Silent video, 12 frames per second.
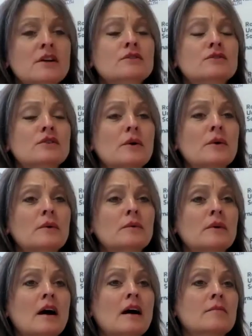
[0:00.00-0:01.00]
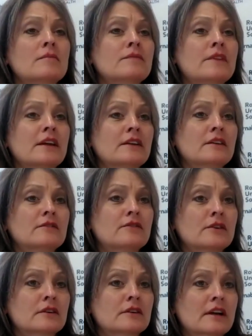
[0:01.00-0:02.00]
So thank you
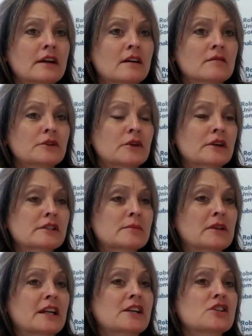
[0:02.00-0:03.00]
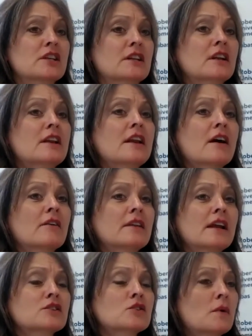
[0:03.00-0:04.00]
for your explanation. Now, the
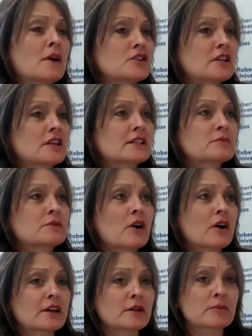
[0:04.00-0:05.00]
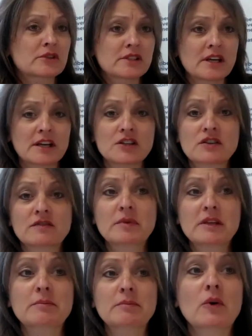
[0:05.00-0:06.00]
next question is regarding the percentage of
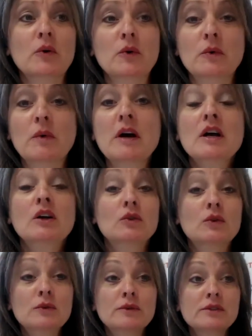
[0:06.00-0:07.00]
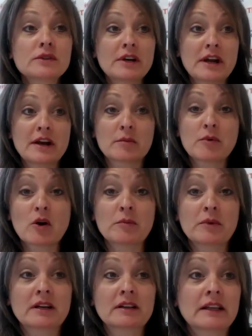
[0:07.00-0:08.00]
people who lose their hair
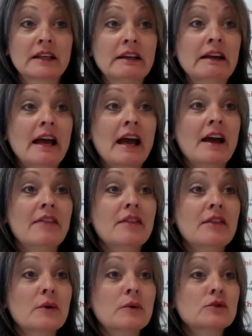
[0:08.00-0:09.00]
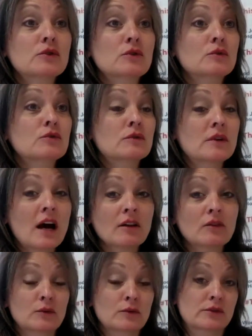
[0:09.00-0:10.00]
permanently and those who do not
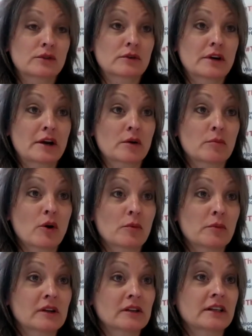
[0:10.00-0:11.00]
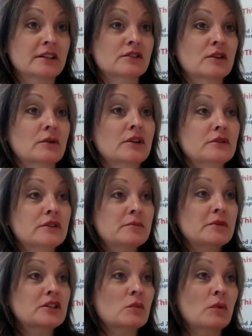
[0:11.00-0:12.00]
lose their hair permanently. So can you
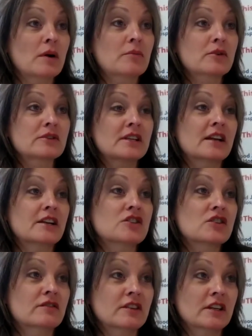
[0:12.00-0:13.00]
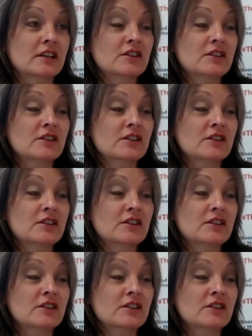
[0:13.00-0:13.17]
speak to what percentage of?